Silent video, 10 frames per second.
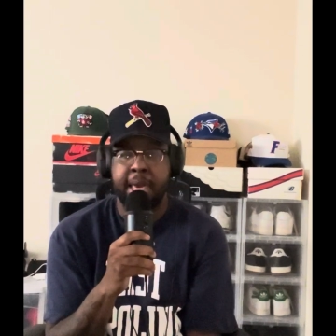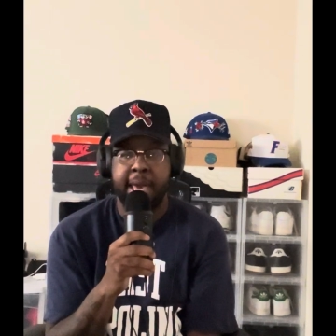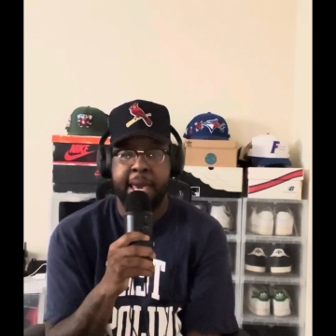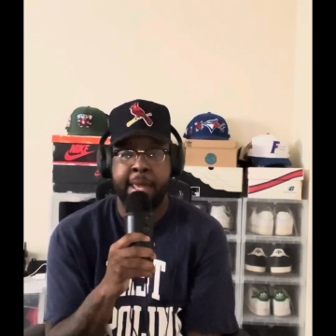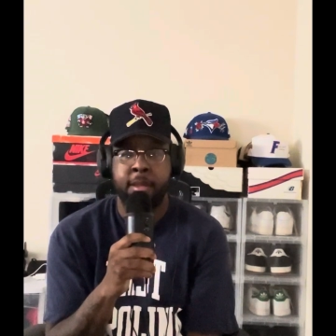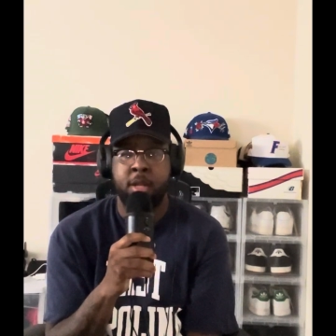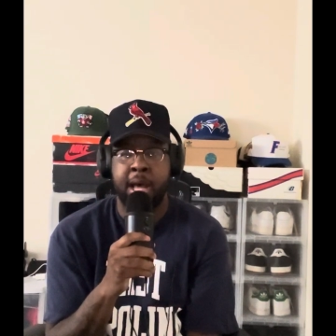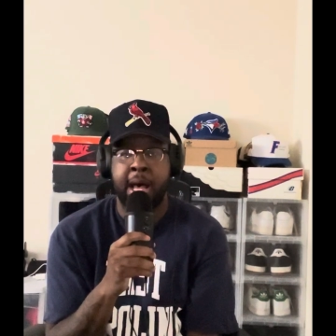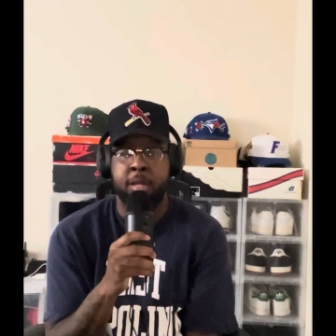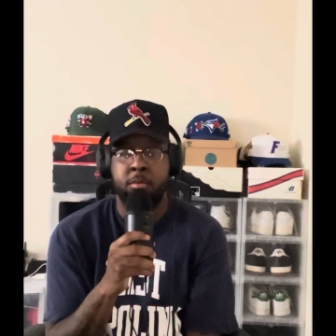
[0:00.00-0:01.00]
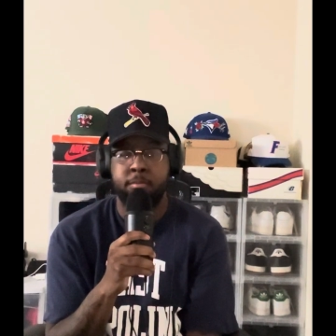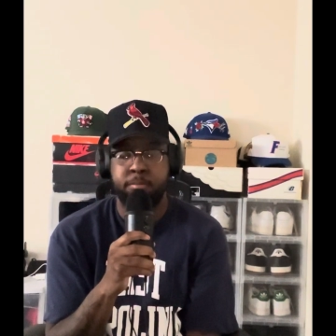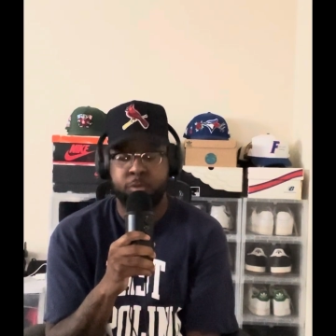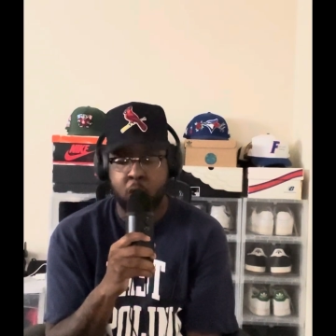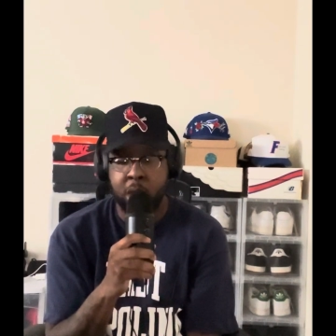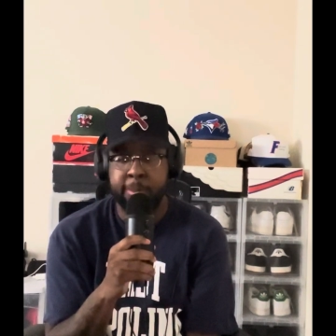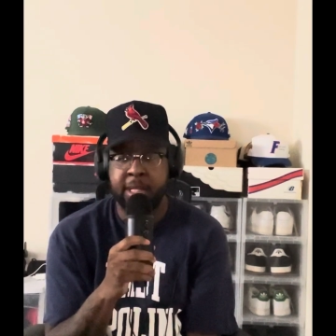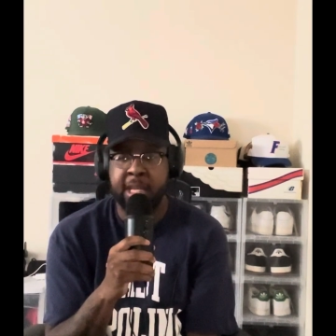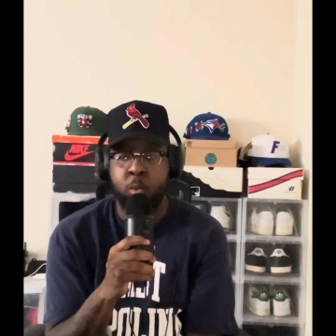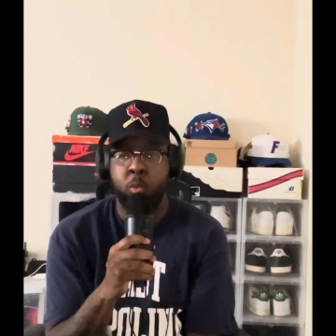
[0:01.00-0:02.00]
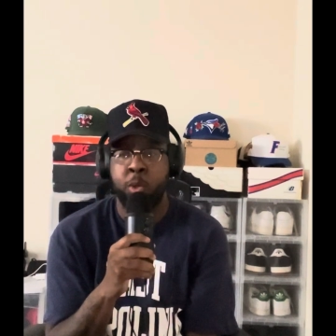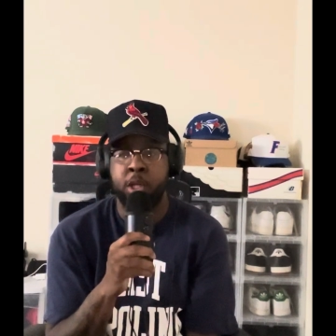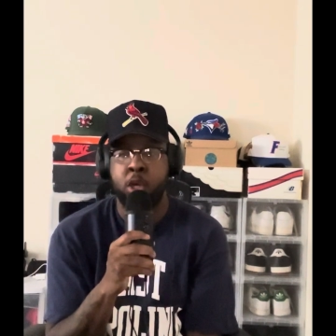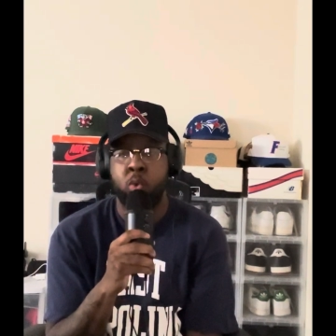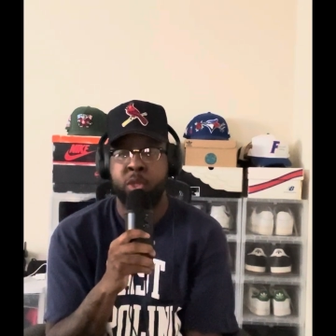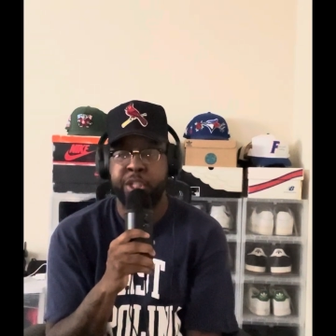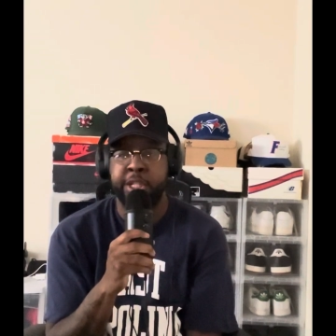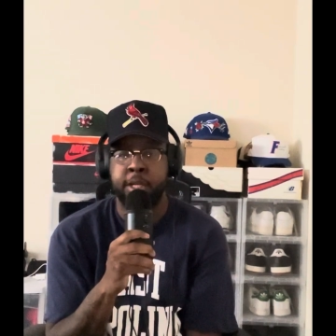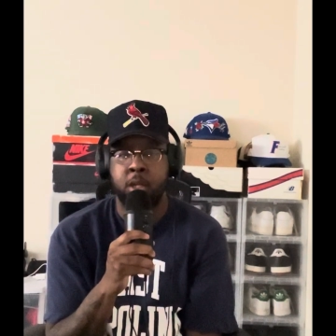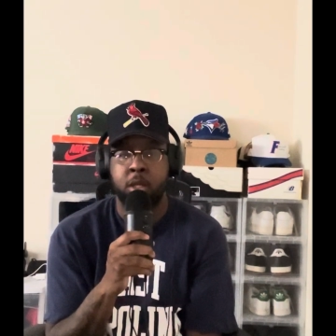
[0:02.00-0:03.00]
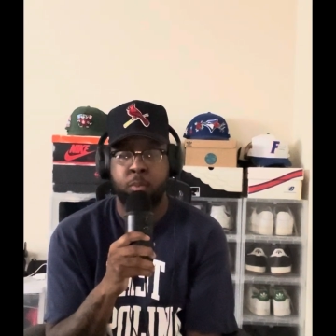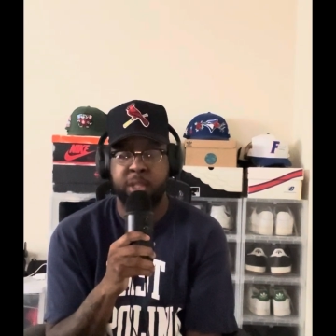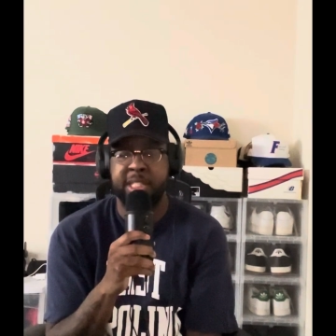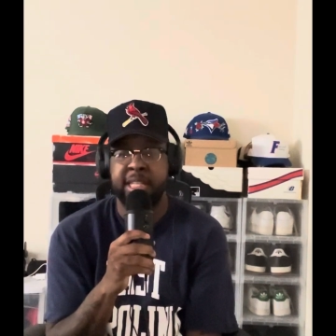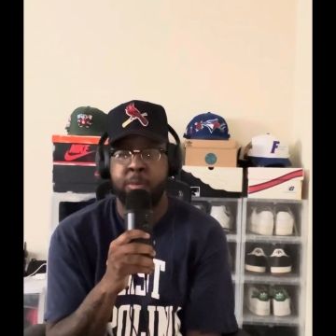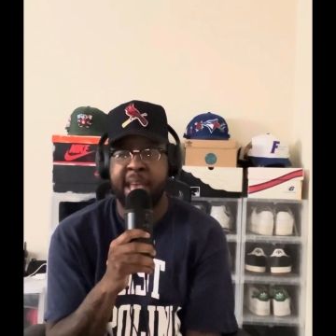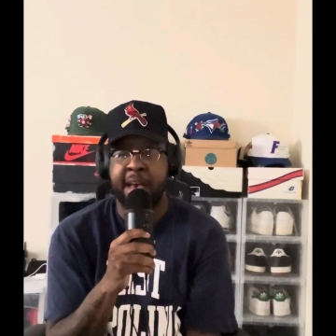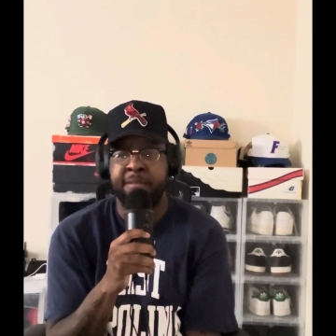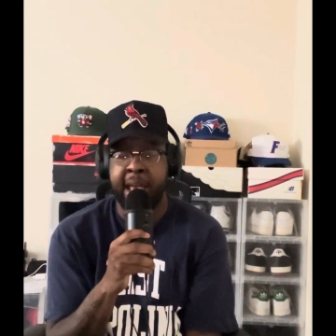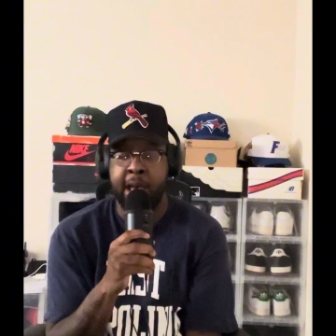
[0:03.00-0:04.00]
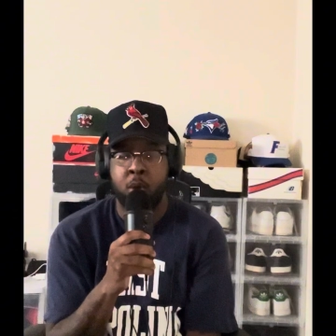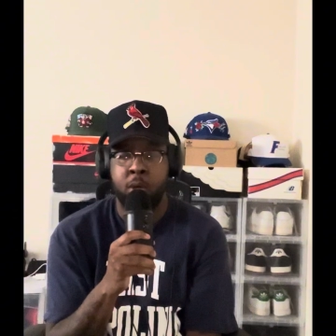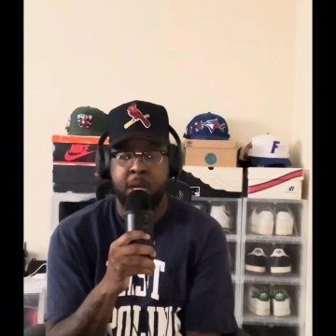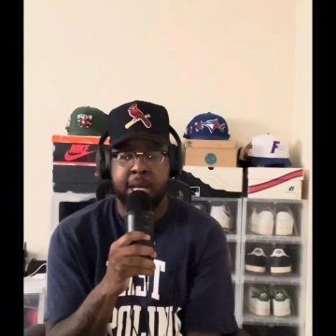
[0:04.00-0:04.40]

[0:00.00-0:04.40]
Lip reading: And I strongly believe that we'll win gold this year with the team that we have now.